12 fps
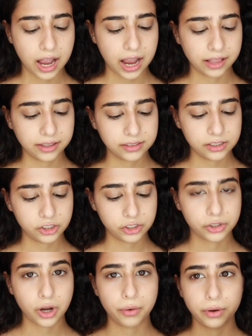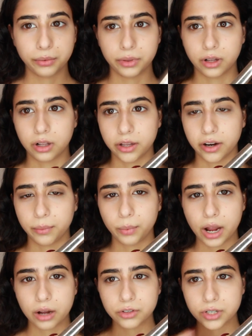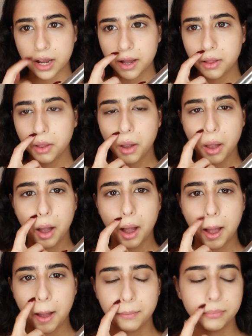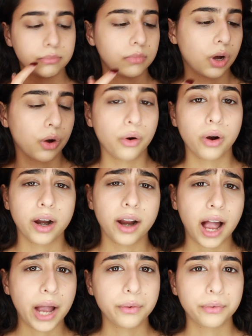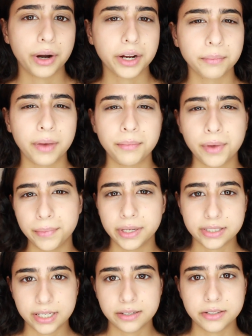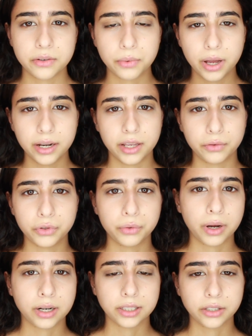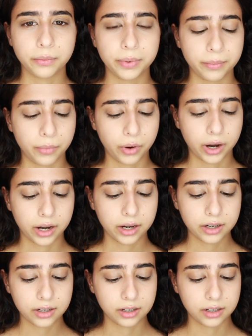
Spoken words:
I like to just go in with a clear brow gel, or I would recommend maybe a tinted one if you want a little bit more